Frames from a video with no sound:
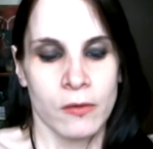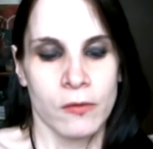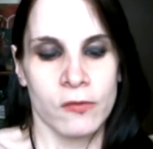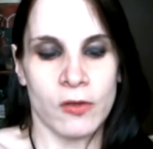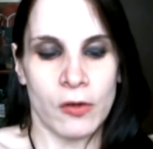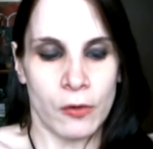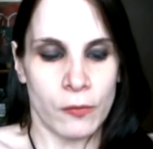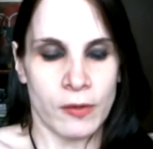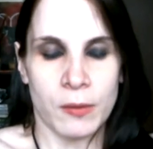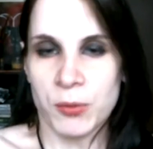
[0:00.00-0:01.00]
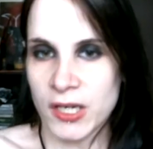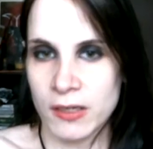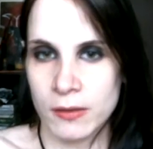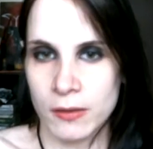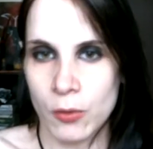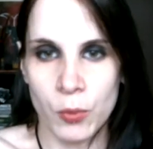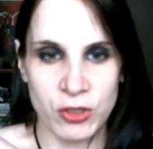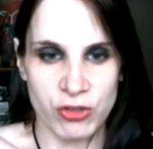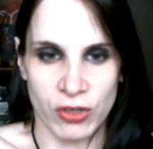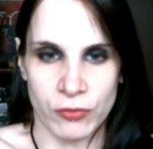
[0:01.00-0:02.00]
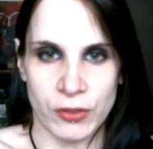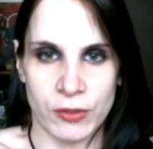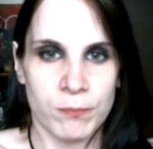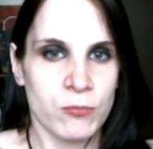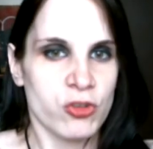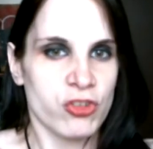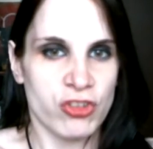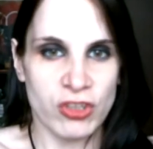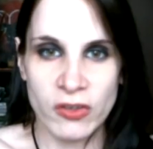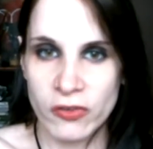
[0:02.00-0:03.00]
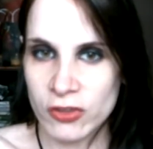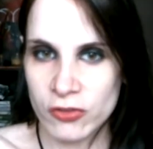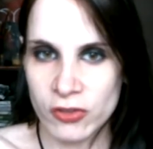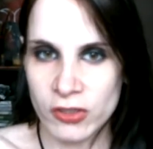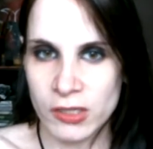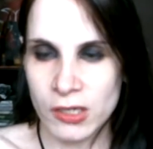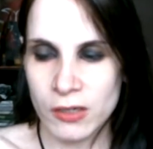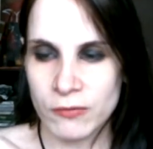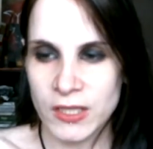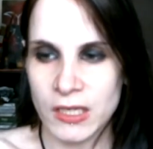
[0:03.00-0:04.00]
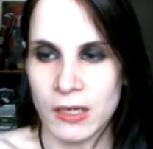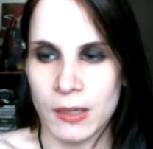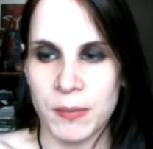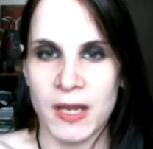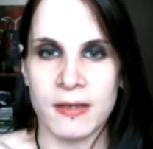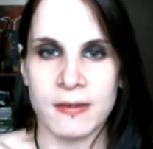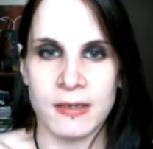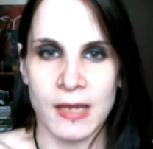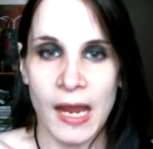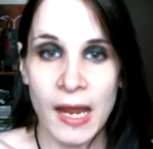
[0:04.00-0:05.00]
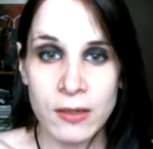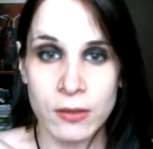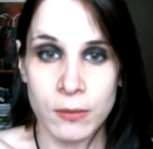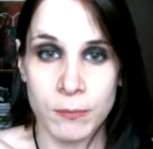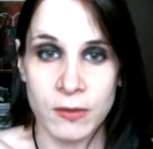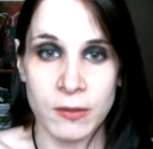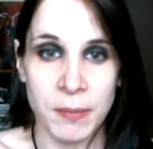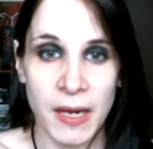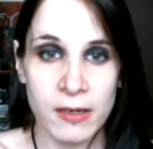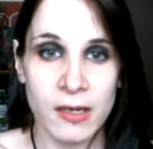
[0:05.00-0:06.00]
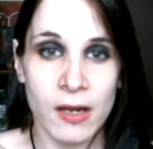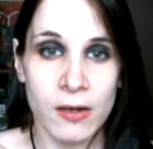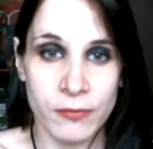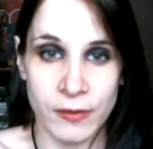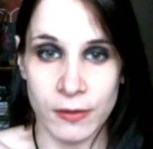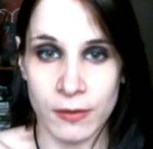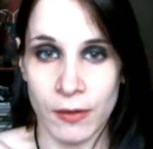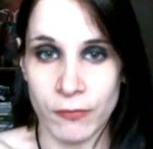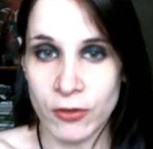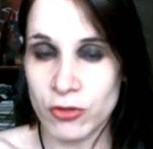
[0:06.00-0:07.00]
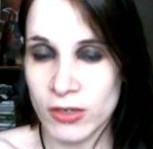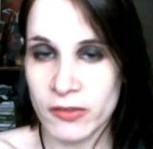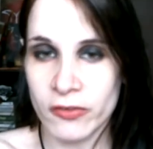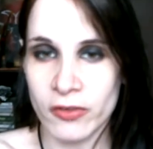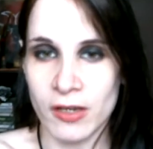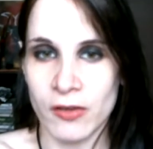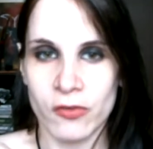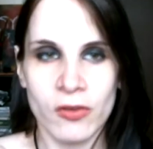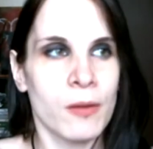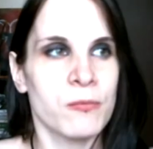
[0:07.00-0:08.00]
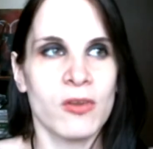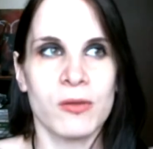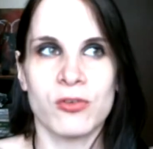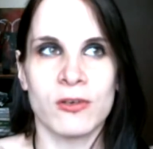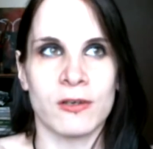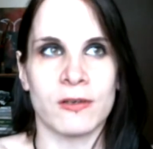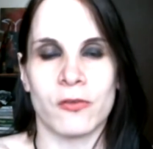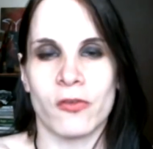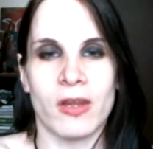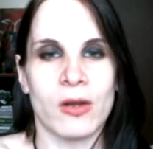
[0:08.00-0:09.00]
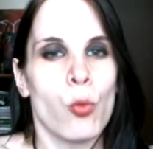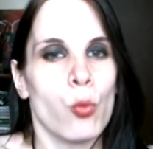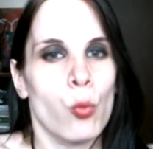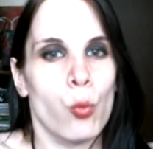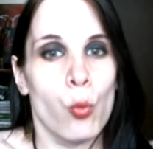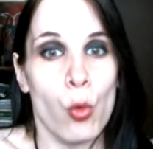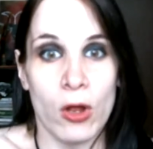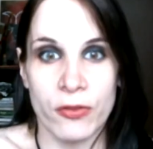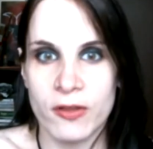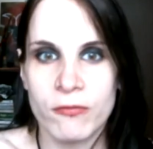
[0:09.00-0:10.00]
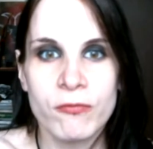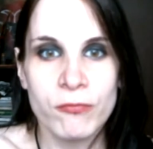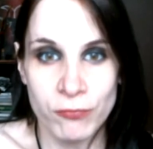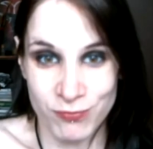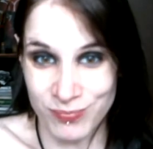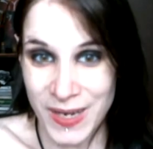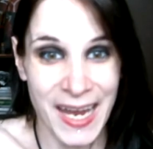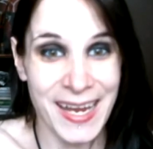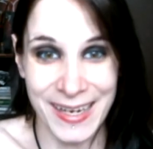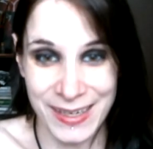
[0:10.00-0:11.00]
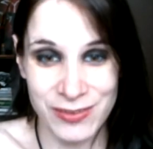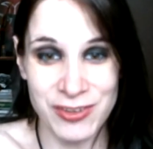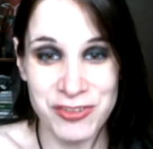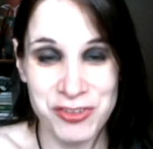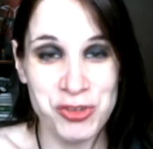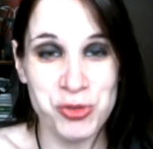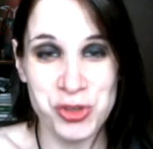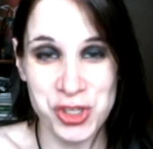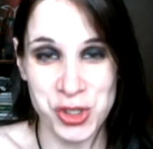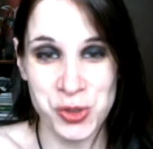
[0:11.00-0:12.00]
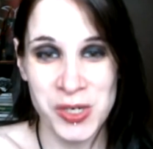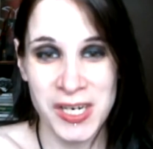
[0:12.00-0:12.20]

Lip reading: So they bring a witch over, she starts cleaning everything up, and then Adam, the pack alpha of the Tri-Cities, comes up to her and is like, what the heck did you do?